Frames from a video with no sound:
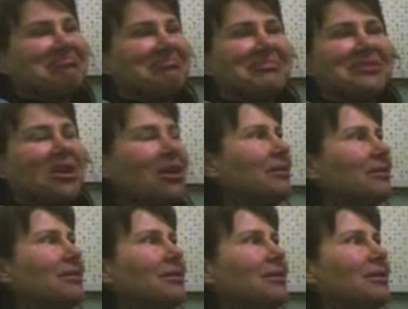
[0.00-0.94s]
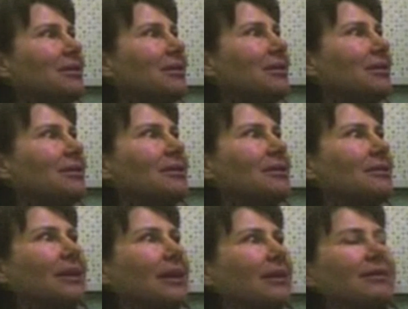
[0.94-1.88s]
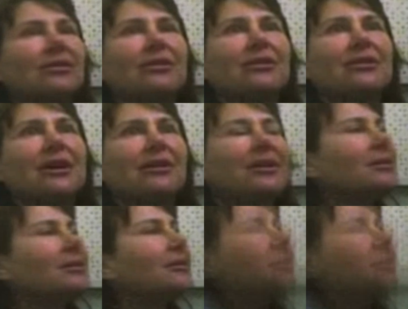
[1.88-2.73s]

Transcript: No. Yeah, couldn't tell you.